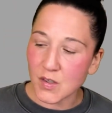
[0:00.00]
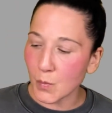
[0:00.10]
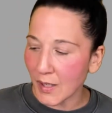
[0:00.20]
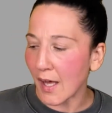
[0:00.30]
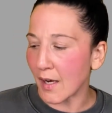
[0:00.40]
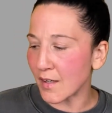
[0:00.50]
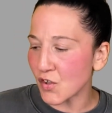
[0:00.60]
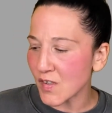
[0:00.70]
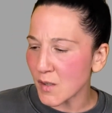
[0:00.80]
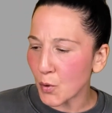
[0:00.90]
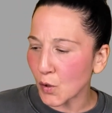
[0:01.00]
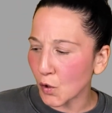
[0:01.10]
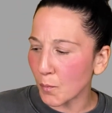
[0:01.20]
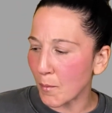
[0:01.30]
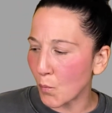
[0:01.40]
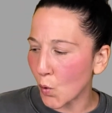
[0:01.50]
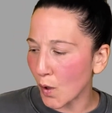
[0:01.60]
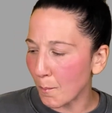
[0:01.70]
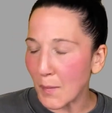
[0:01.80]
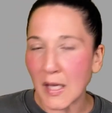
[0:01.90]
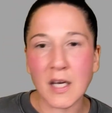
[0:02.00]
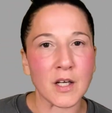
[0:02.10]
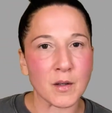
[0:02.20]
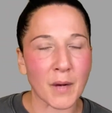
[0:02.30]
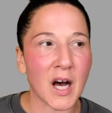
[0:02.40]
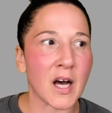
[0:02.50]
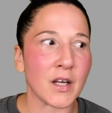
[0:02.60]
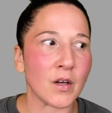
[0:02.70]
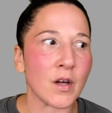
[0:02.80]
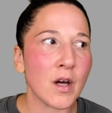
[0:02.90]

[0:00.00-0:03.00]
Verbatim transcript: So again, it's just to put a little bit more meaning behind